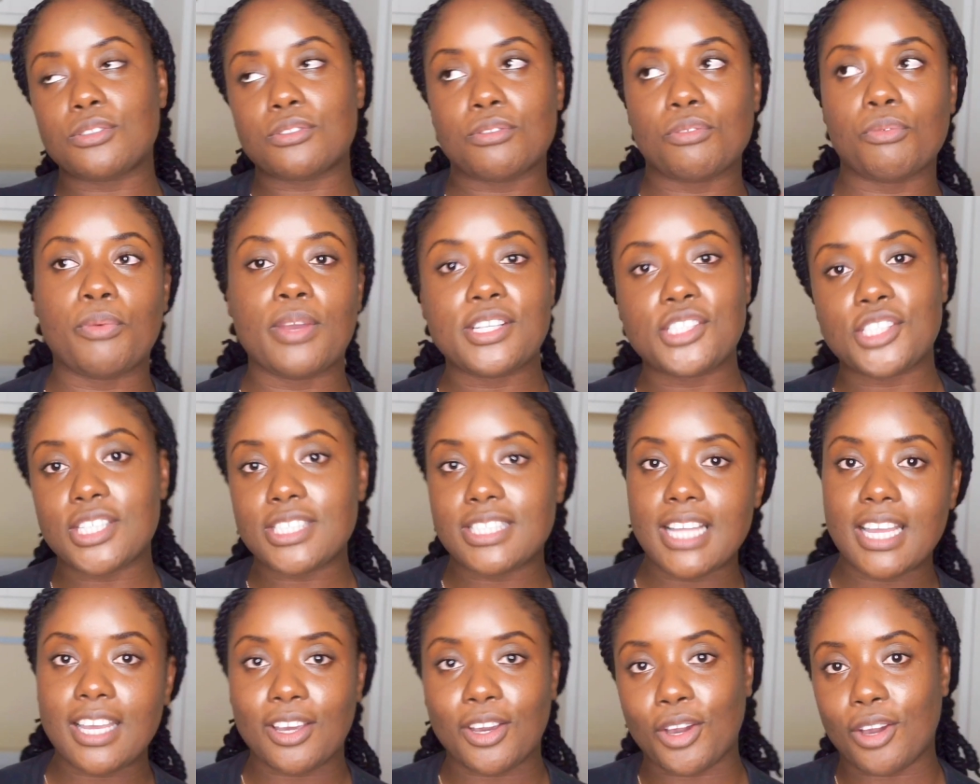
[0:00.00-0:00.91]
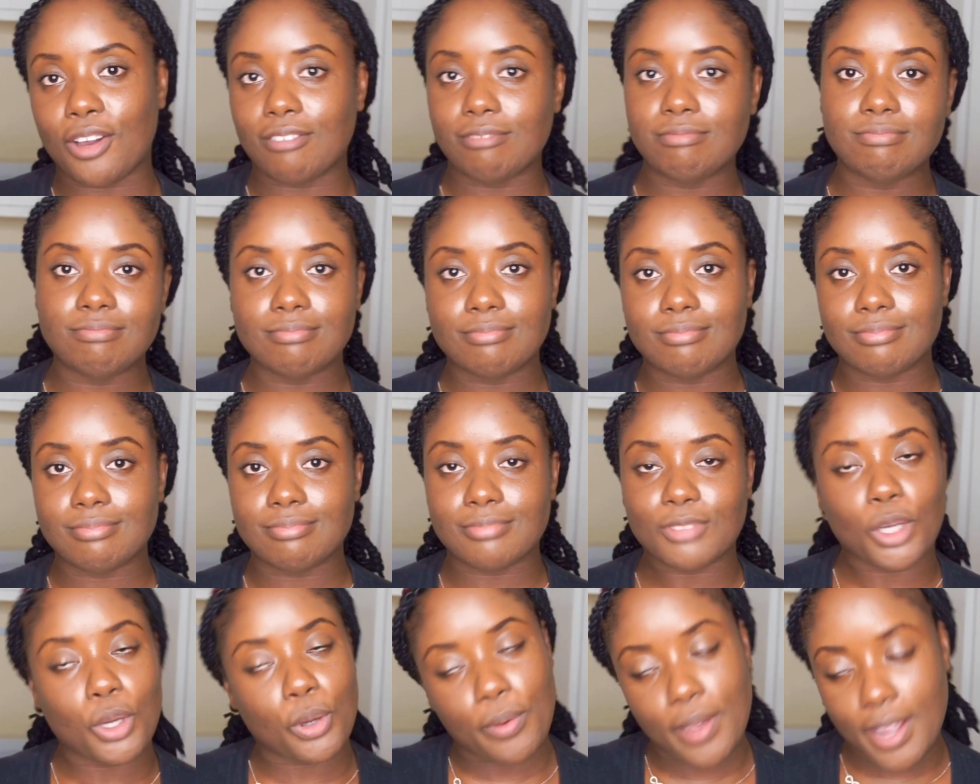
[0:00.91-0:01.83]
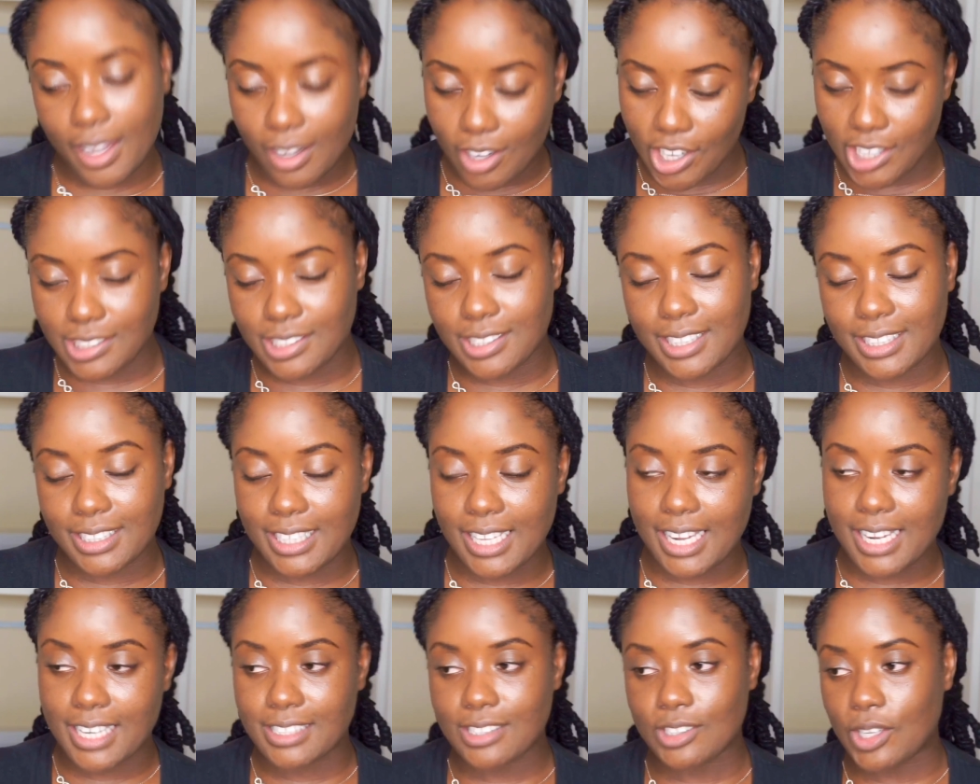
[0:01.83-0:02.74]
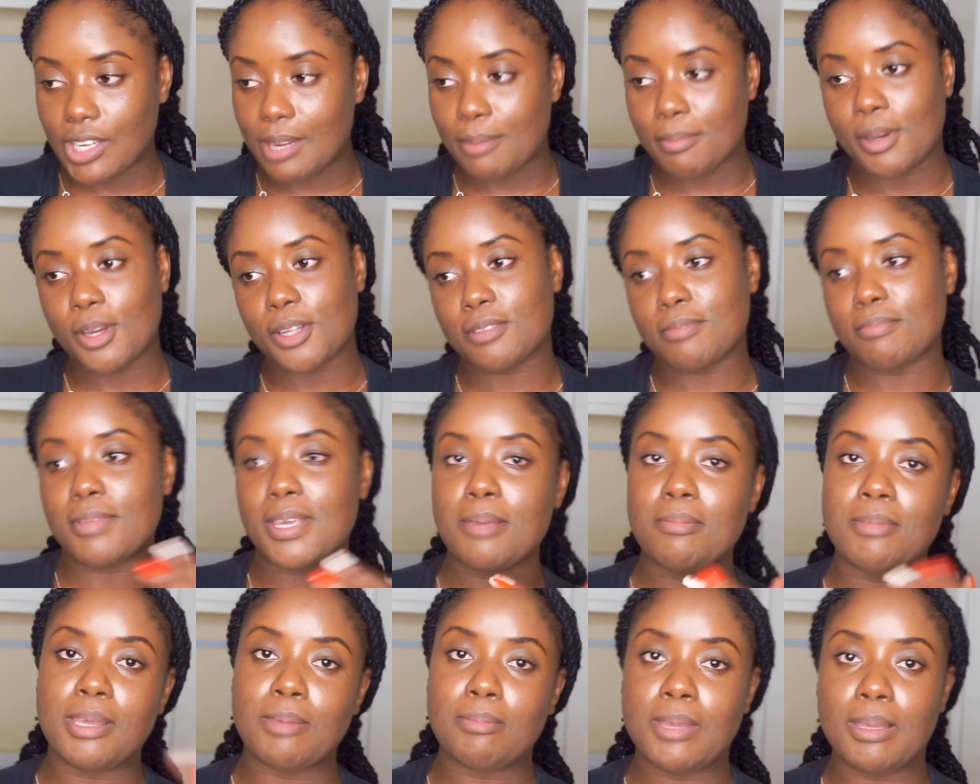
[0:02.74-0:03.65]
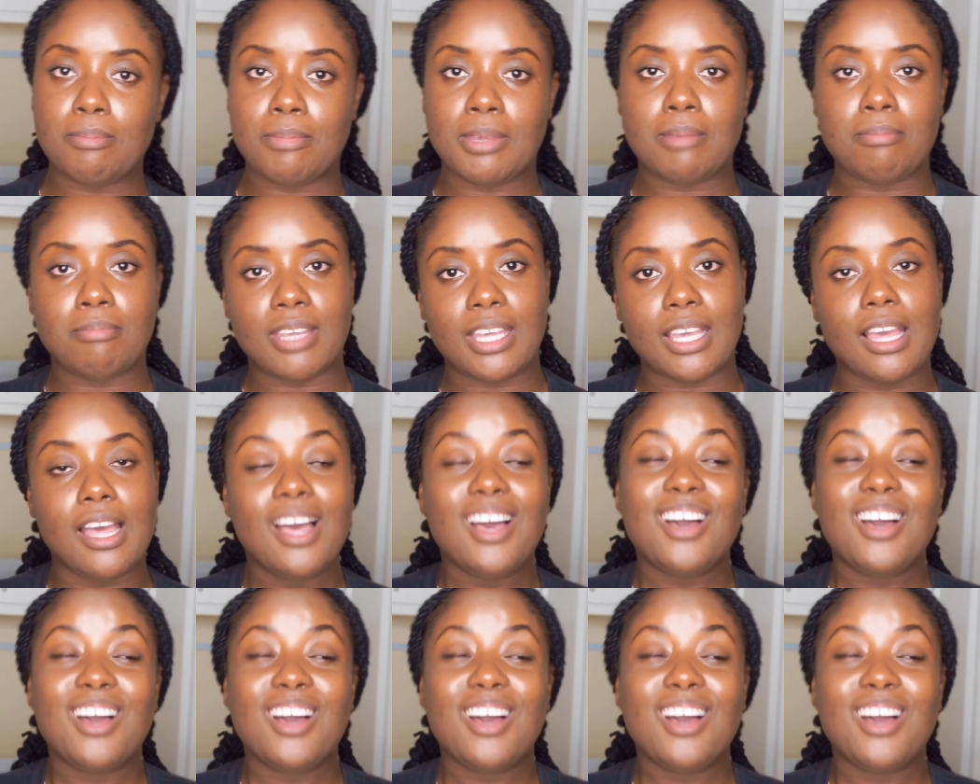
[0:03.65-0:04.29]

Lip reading: We're just like going constantly, and it's all about me.